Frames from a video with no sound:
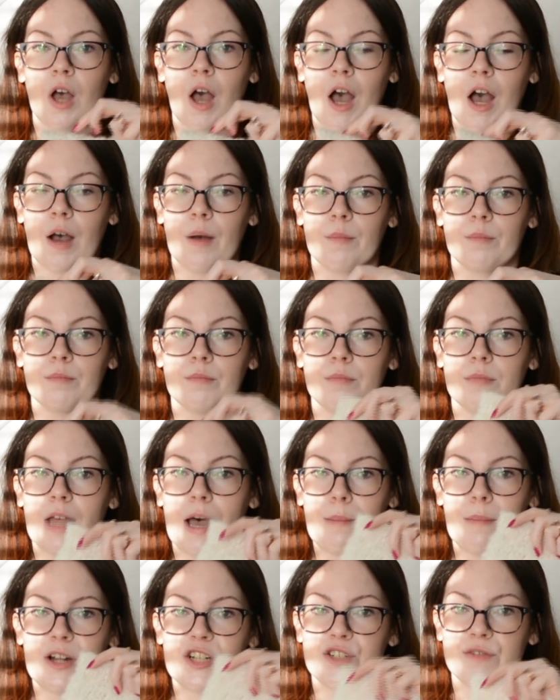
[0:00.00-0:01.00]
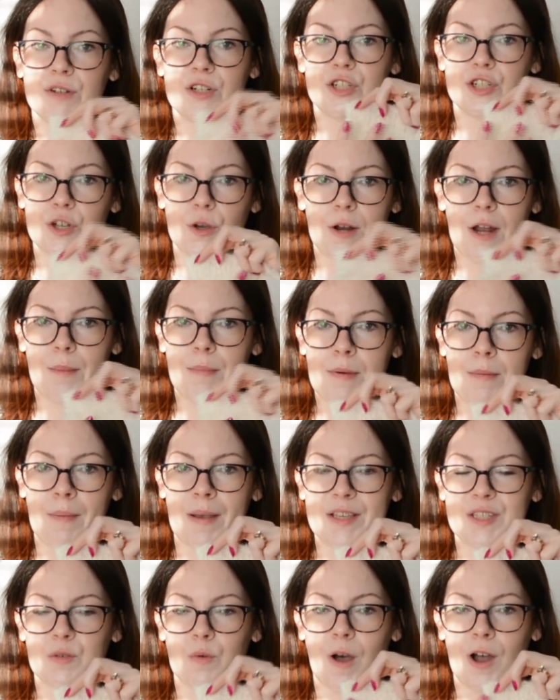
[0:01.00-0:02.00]
not much of it showed up in
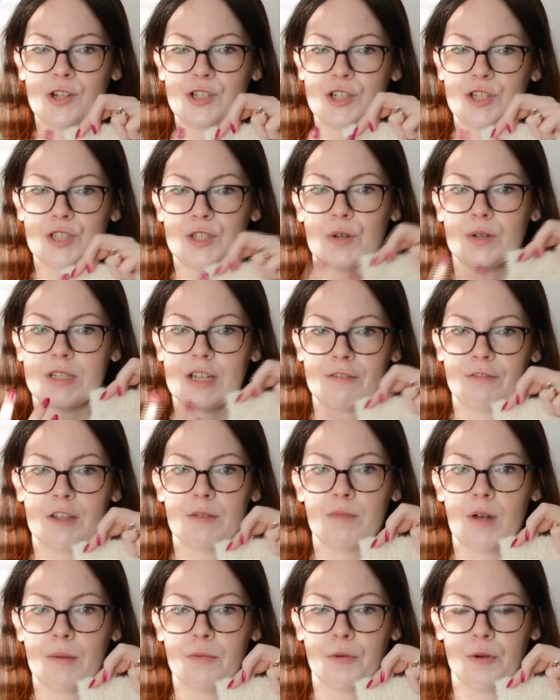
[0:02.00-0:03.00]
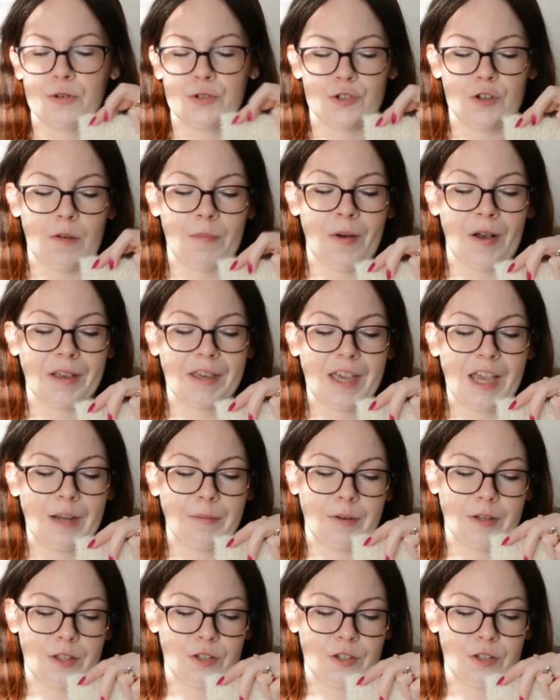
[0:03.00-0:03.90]
my swatch, and so it definitely probably won't show up on camera.